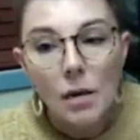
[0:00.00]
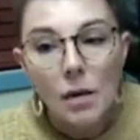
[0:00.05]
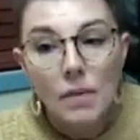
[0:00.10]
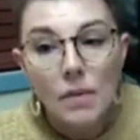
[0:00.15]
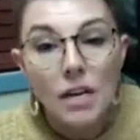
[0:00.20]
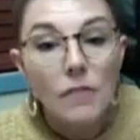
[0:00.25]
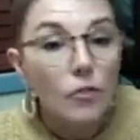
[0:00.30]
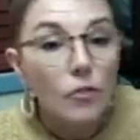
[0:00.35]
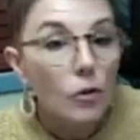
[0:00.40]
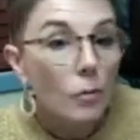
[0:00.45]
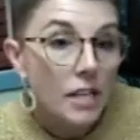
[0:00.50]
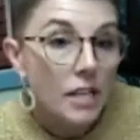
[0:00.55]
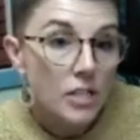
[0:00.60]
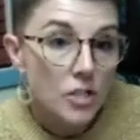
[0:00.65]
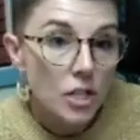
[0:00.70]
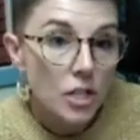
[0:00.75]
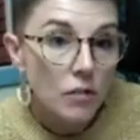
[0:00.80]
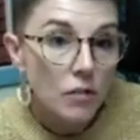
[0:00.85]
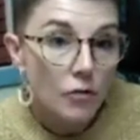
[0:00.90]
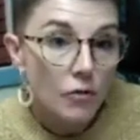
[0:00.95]

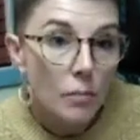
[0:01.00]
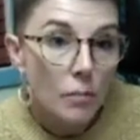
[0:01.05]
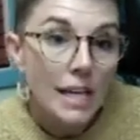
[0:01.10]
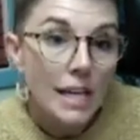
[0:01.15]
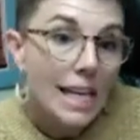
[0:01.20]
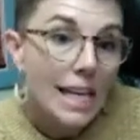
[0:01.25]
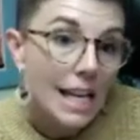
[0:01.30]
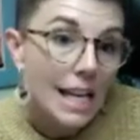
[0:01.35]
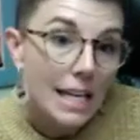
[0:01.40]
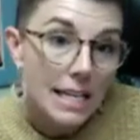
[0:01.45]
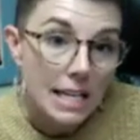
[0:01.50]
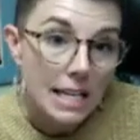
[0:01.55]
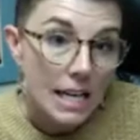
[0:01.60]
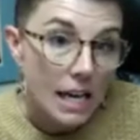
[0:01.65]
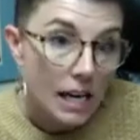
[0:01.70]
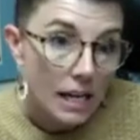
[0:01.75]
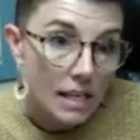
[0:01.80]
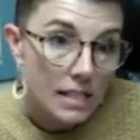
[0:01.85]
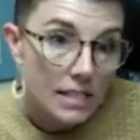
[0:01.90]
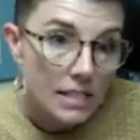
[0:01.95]
information from
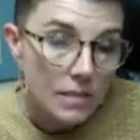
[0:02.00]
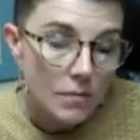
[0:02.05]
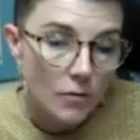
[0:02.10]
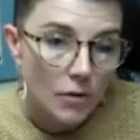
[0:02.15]
NAES,